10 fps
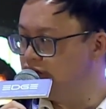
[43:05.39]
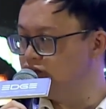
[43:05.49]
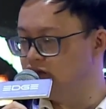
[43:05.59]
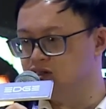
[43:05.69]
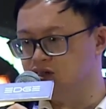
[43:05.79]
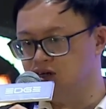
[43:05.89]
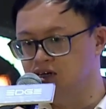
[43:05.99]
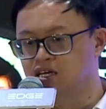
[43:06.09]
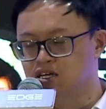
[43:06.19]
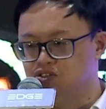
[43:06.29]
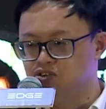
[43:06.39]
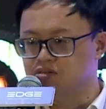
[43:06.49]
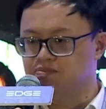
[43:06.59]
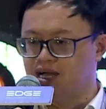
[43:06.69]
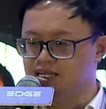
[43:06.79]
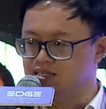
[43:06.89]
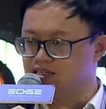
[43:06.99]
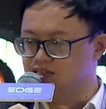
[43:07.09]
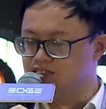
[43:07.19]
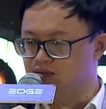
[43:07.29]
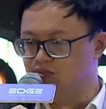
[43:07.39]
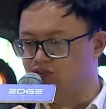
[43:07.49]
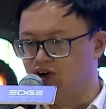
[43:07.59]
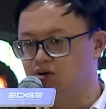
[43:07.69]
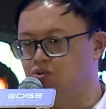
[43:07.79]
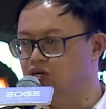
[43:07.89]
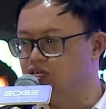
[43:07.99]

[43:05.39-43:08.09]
Under such circumstances, they made